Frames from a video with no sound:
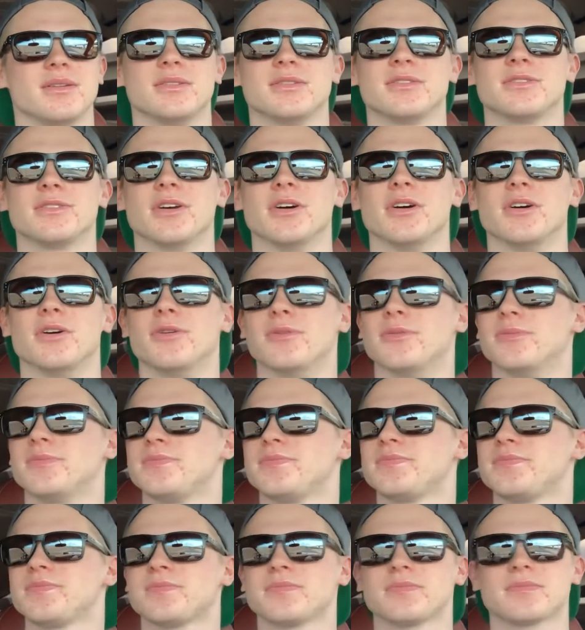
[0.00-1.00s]
So
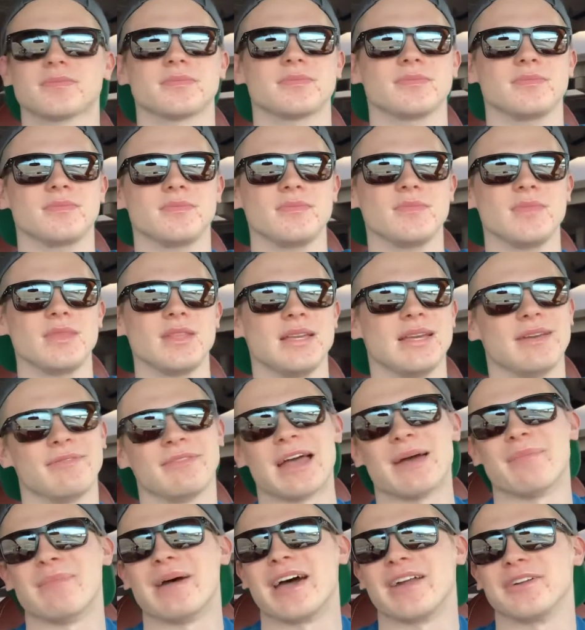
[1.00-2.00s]
if
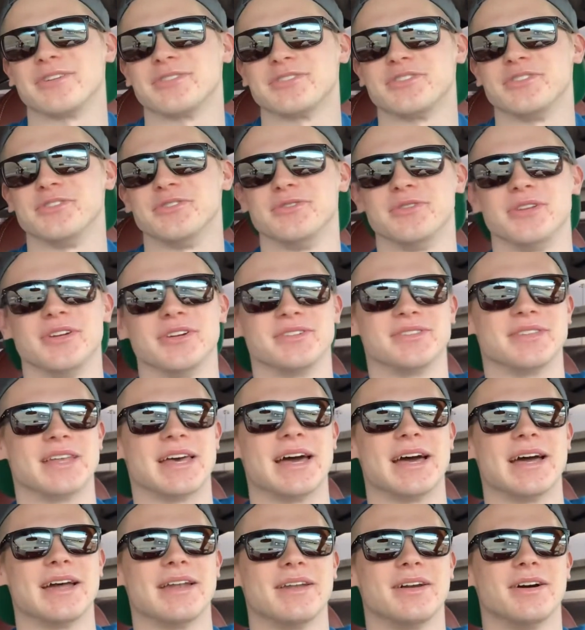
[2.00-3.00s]
that matters to you, there's
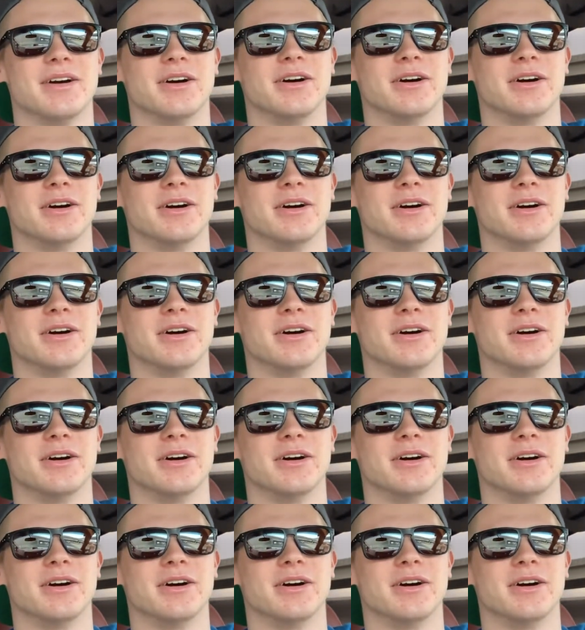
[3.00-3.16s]
that.